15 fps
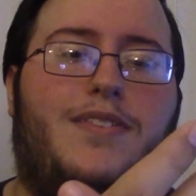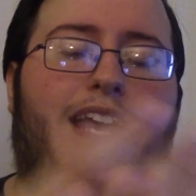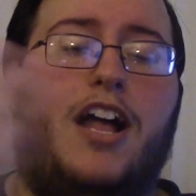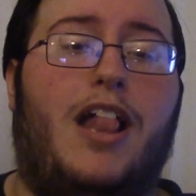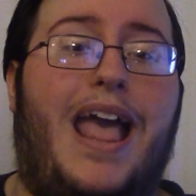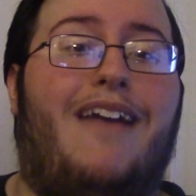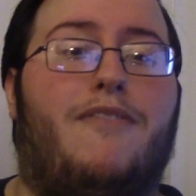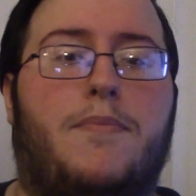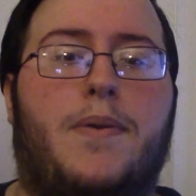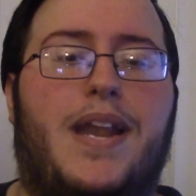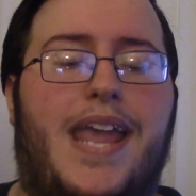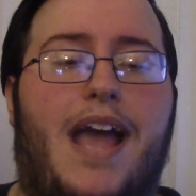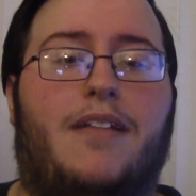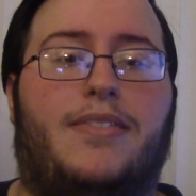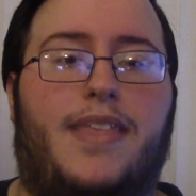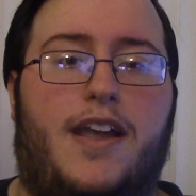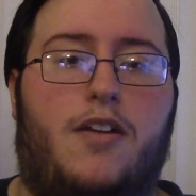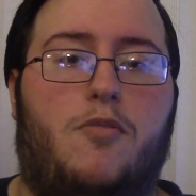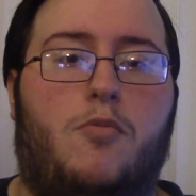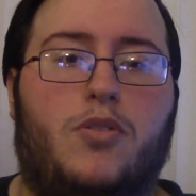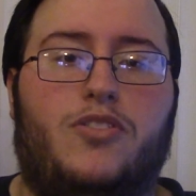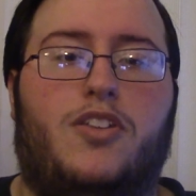tell everybody out
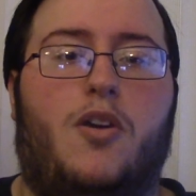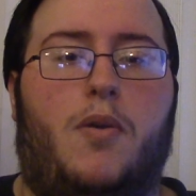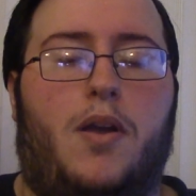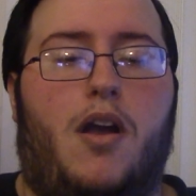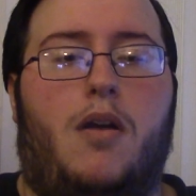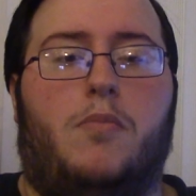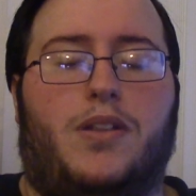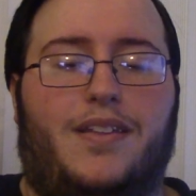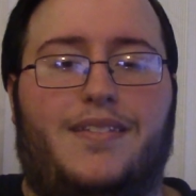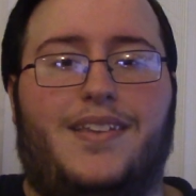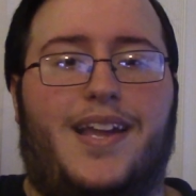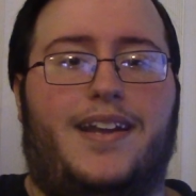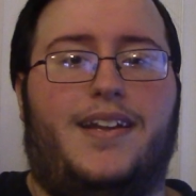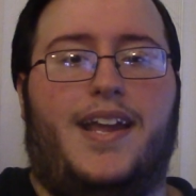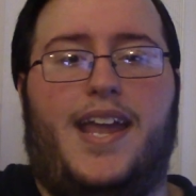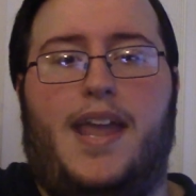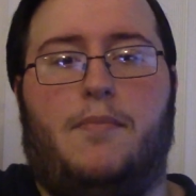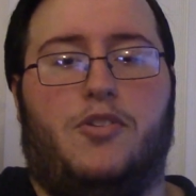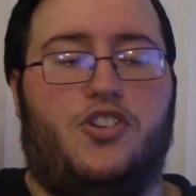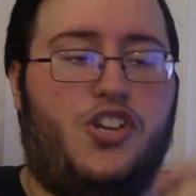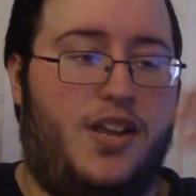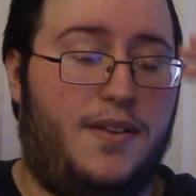there what's going on with this 99
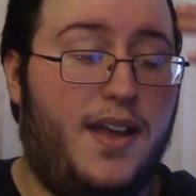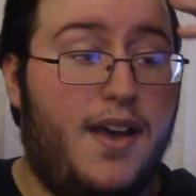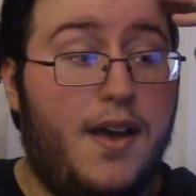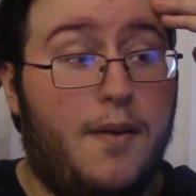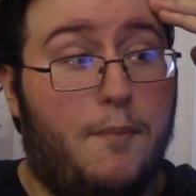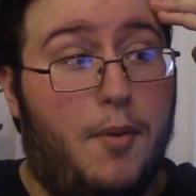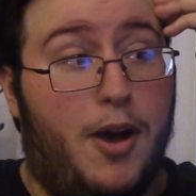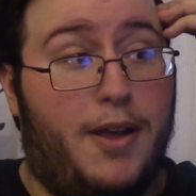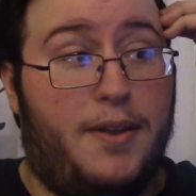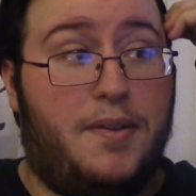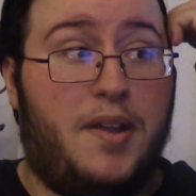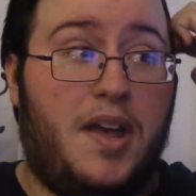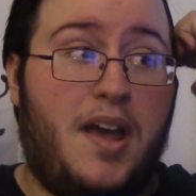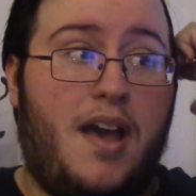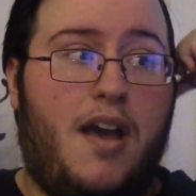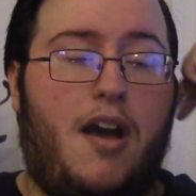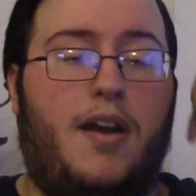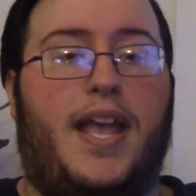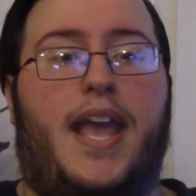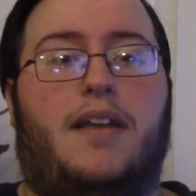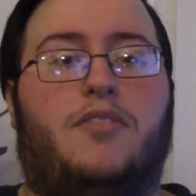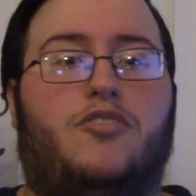gamer shit. But
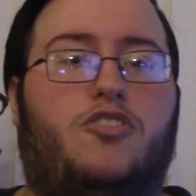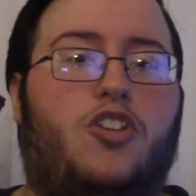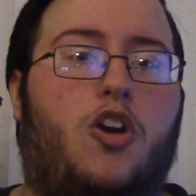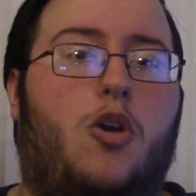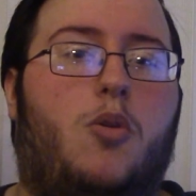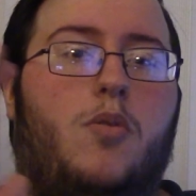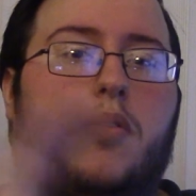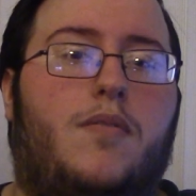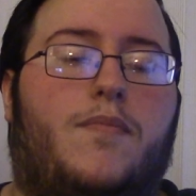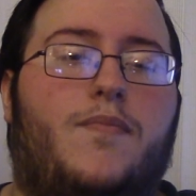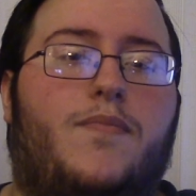okay, so